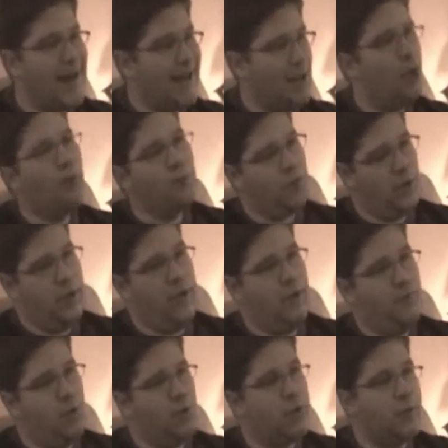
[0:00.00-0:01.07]
I don't
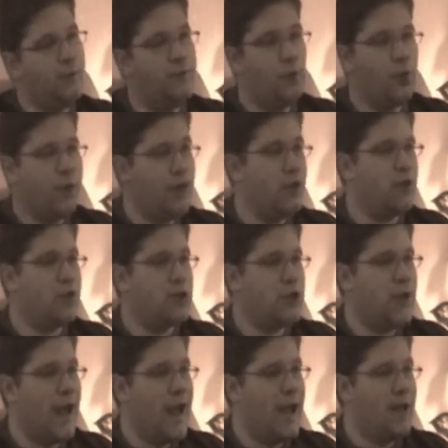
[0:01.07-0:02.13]
believe you can fully
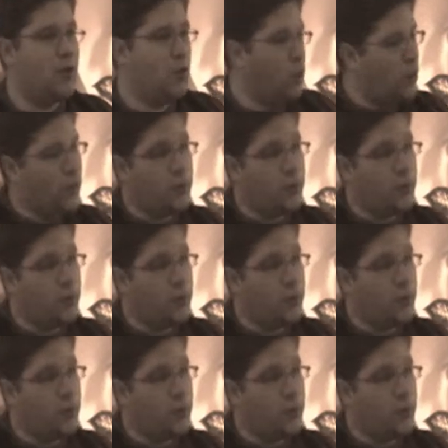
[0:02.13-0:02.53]
understand